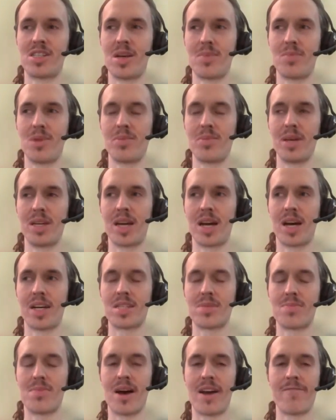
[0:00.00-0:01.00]
simply
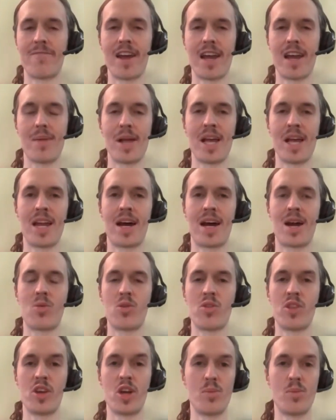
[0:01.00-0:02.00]
because my family and I
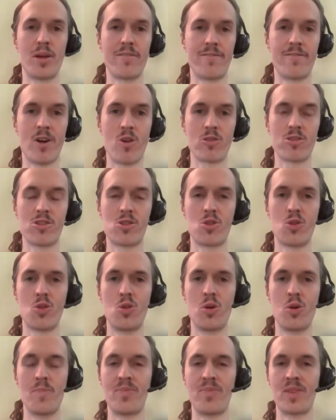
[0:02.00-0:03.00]
were the only folks
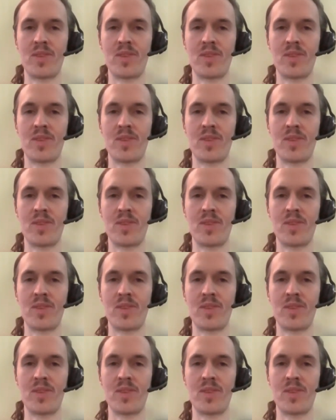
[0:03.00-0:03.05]
who